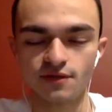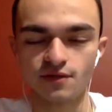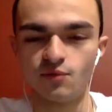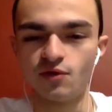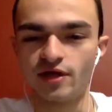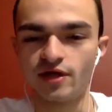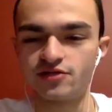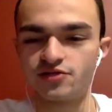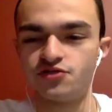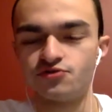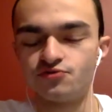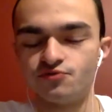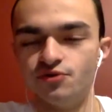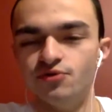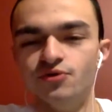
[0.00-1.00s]
Well, that's
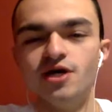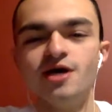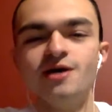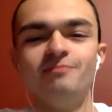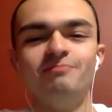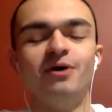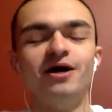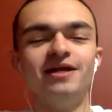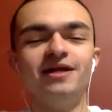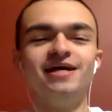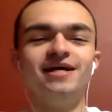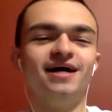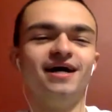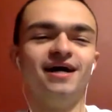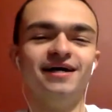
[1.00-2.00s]
just rude. But
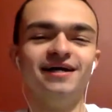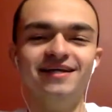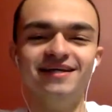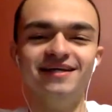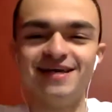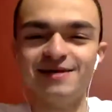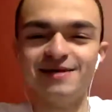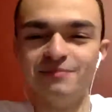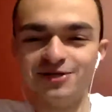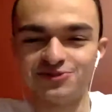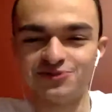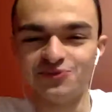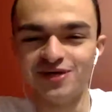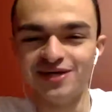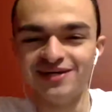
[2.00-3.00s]
it is a
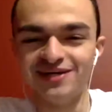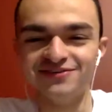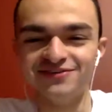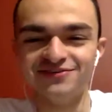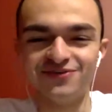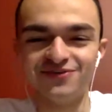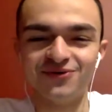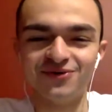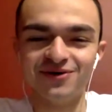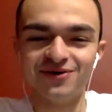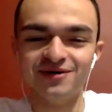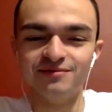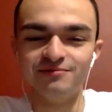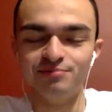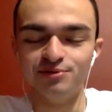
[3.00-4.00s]
must-win
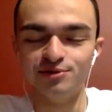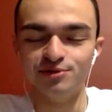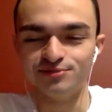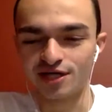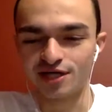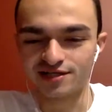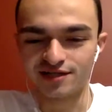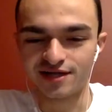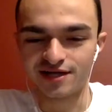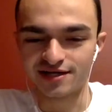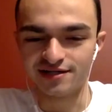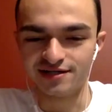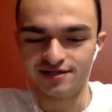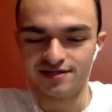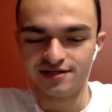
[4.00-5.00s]
for Boom
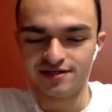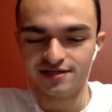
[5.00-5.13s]
Shakalaka.